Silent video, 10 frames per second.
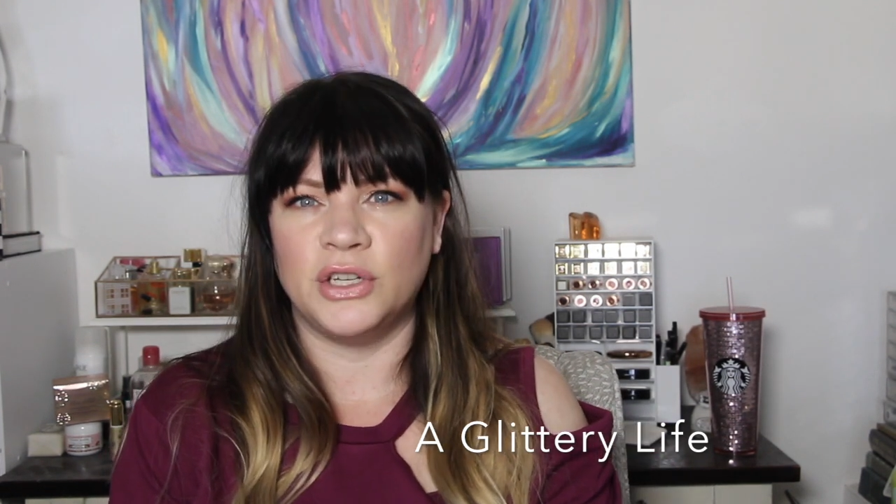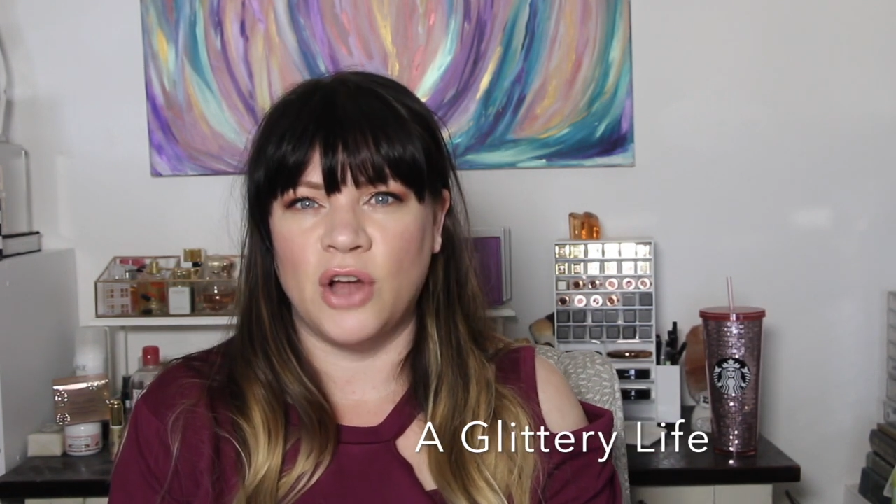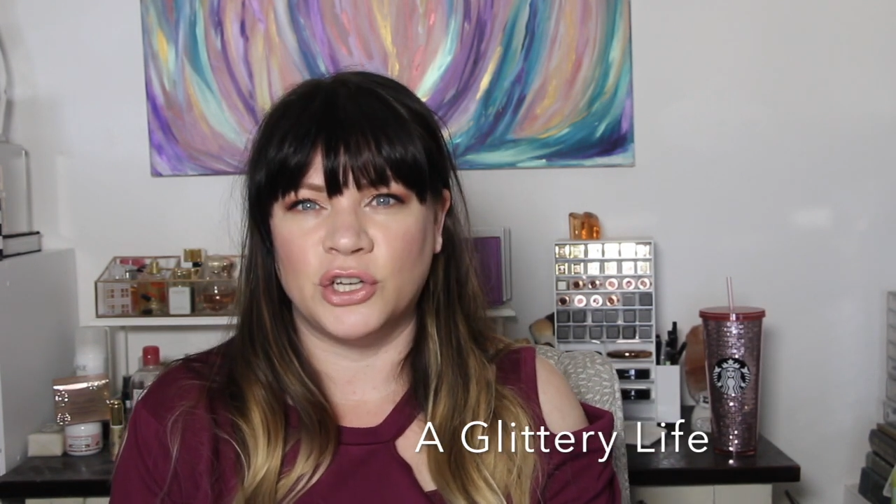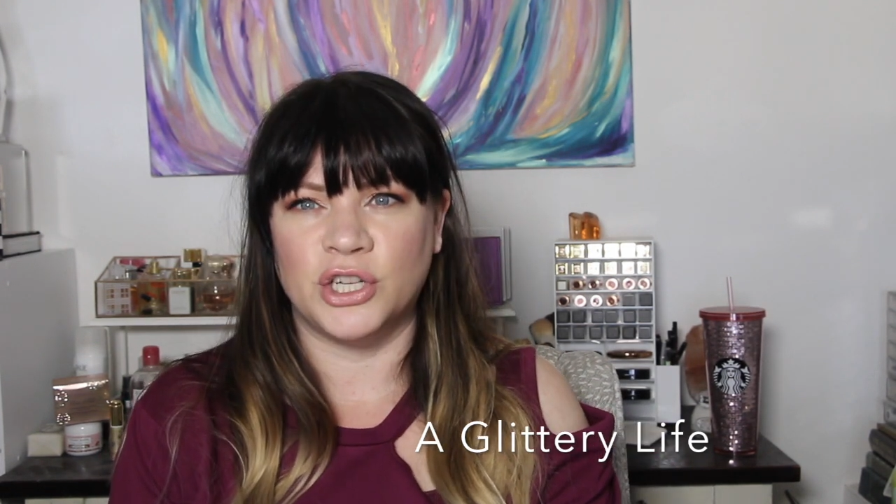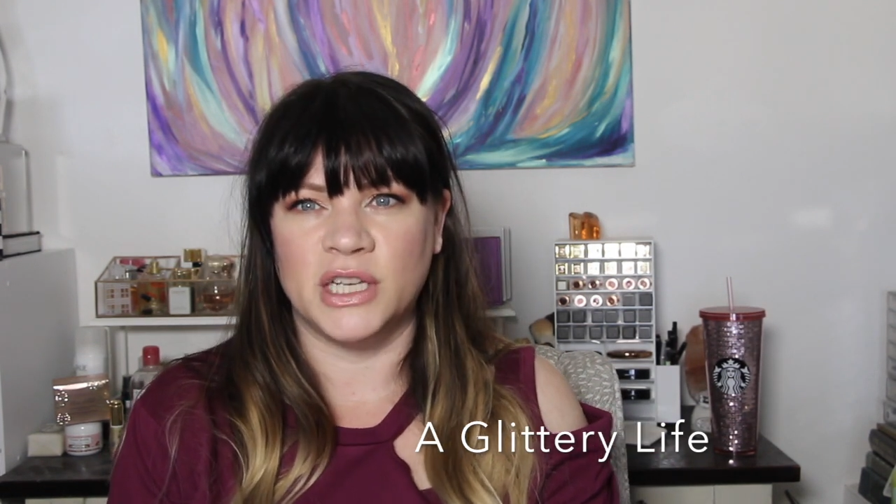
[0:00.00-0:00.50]

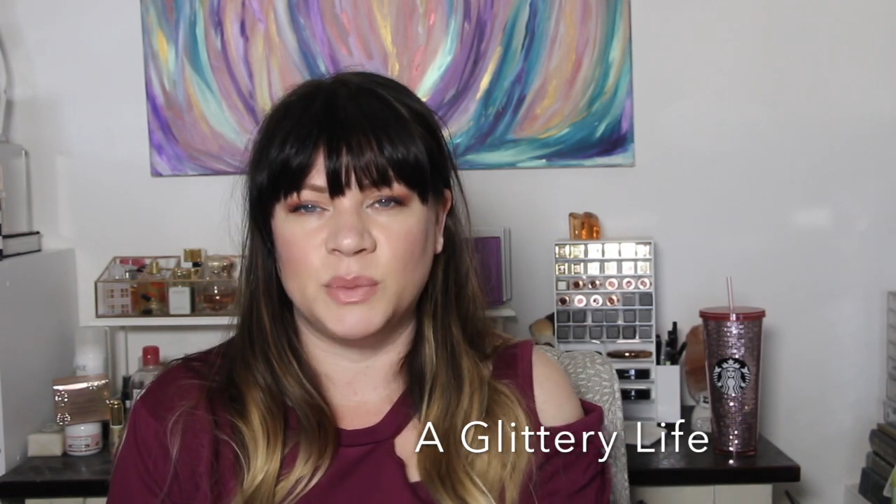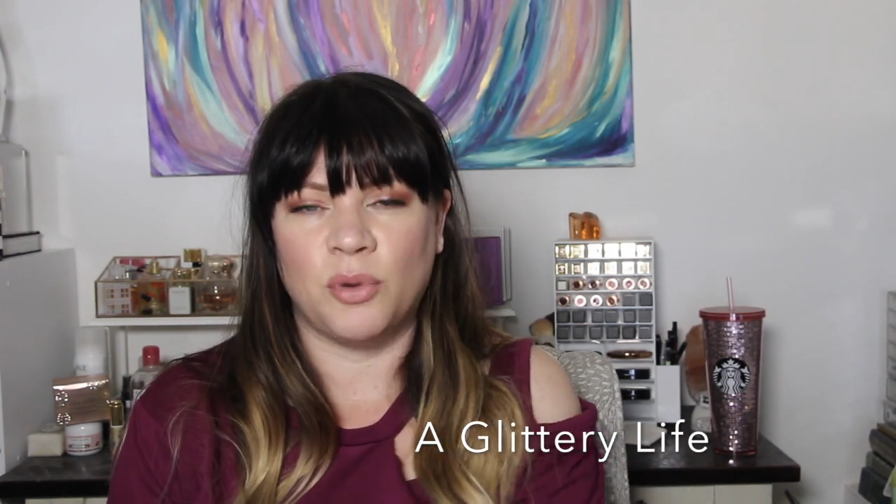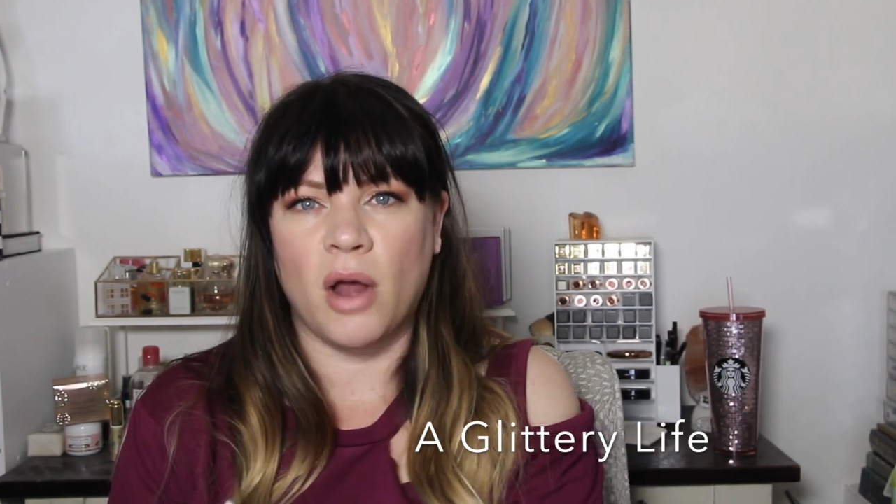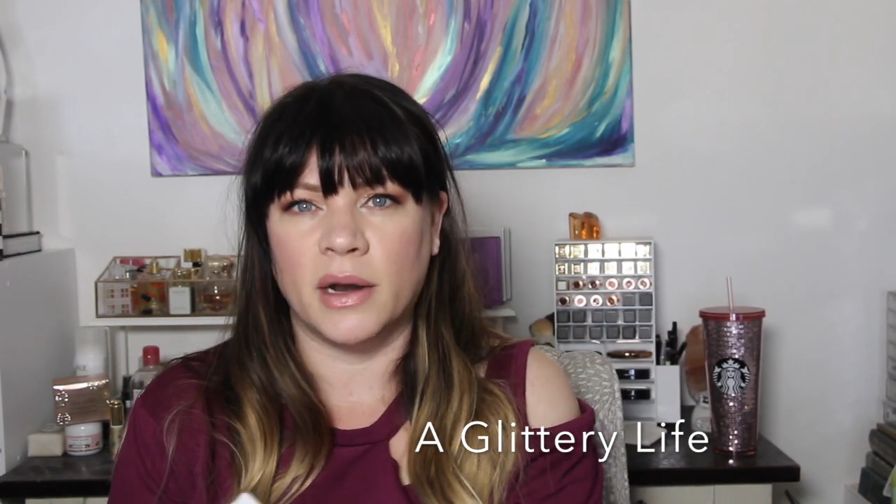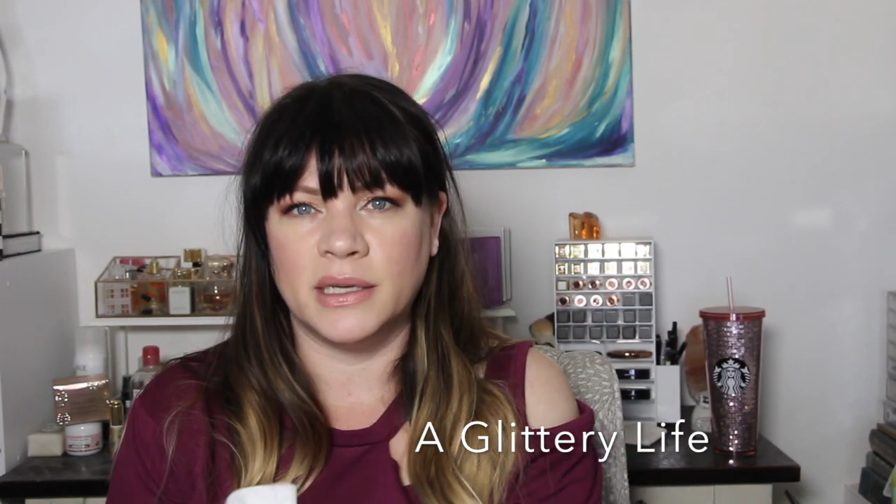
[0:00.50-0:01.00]
Natasha's
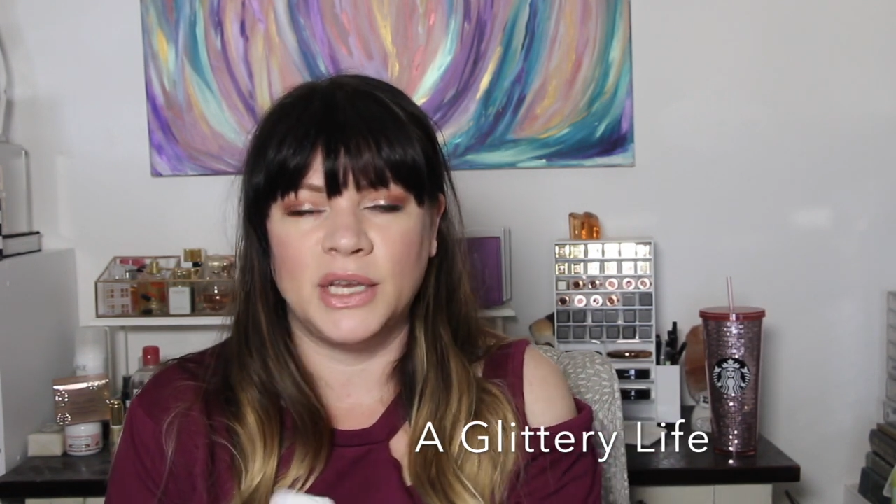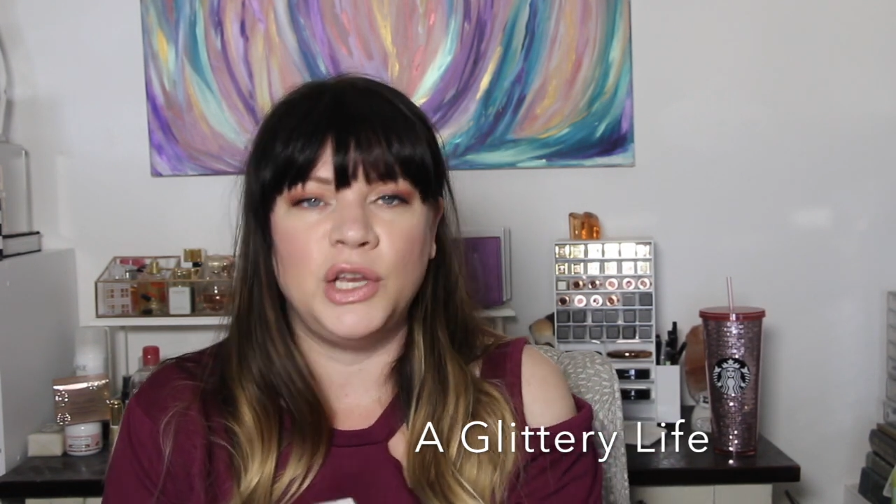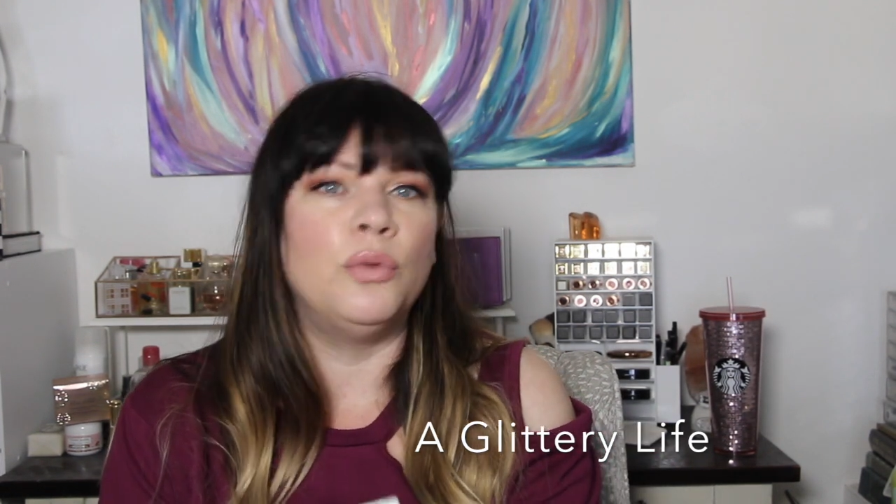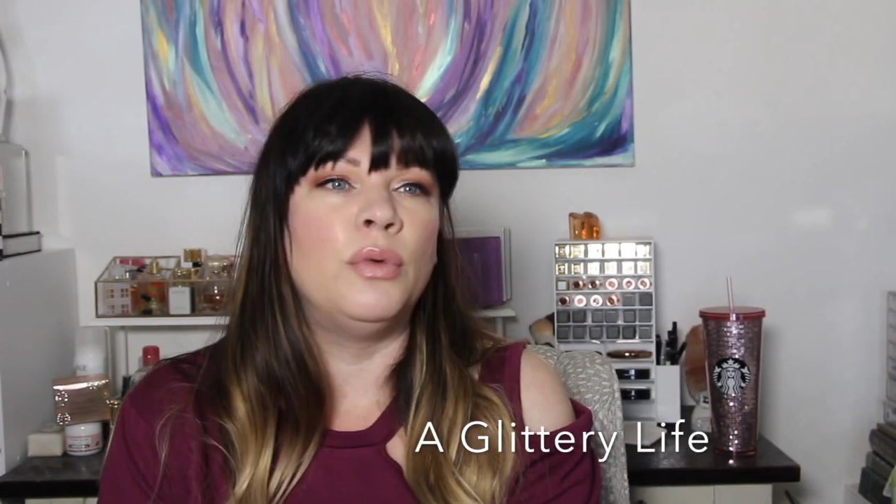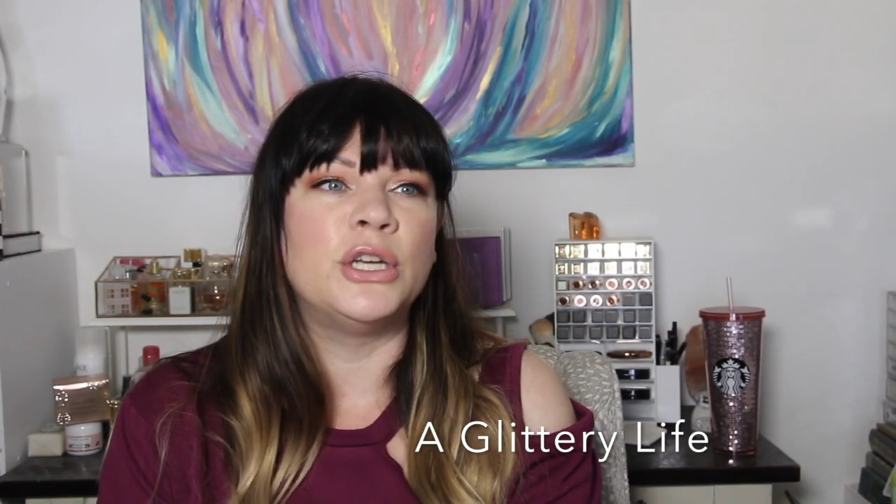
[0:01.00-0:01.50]
products
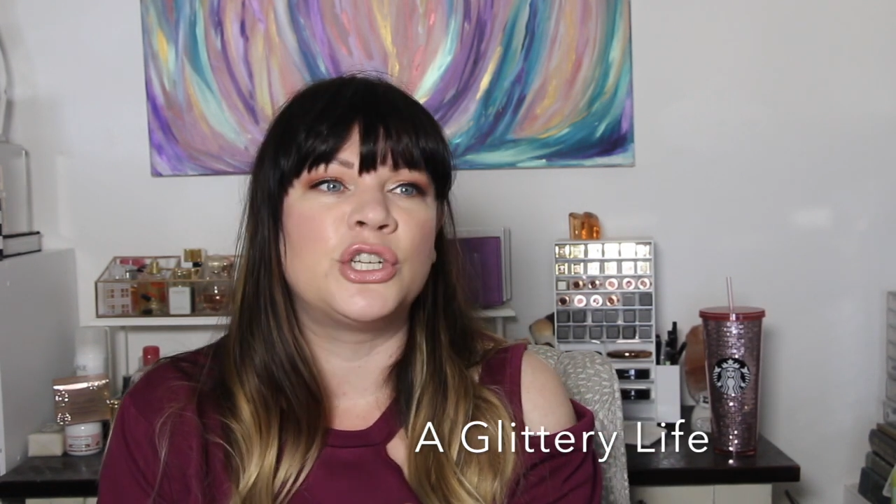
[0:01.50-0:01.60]
and you